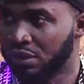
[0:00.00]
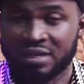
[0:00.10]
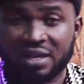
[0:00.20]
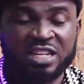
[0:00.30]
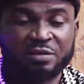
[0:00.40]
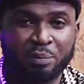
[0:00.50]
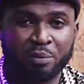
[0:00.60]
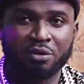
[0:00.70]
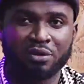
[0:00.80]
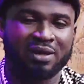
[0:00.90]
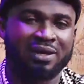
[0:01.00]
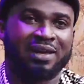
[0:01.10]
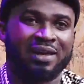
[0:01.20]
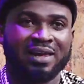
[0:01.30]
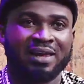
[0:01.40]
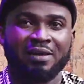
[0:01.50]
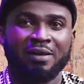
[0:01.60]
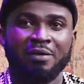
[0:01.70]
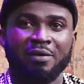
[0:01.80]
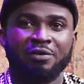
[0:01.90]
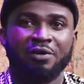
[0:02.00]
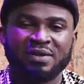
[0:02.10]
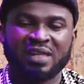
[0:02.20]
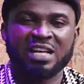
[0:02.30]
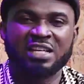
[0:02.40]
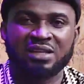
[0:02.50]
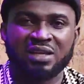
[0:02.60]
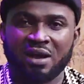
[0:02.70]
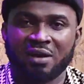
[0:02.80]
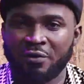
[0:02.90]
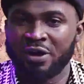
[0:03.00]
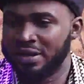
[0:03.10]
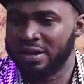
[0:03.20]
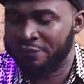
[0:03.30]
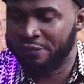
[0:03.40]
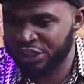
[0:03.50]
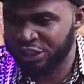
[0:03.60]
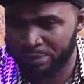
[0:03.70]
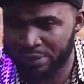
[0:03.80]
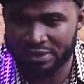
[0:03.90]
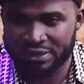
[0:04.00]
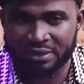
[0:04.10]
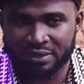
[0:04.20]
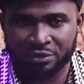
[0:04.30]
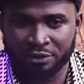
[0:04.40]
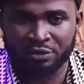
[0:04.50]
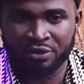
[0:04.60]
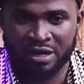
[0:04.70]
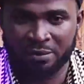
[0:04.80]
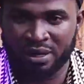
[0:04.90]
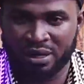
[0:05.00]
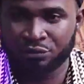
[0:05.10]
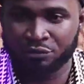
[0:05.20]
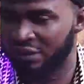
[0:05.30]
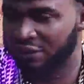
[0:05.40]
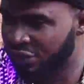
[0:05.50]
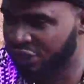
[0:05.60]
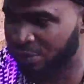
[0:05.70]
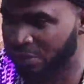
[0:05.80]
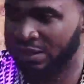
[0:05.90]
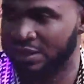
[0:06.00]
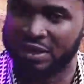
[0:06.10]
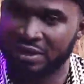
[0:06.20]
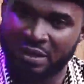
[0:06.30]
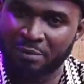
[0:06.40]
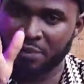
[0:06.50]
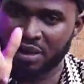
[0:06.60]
These people, sometimes when they finish planning, you know, in their platoon, they finish planning and they are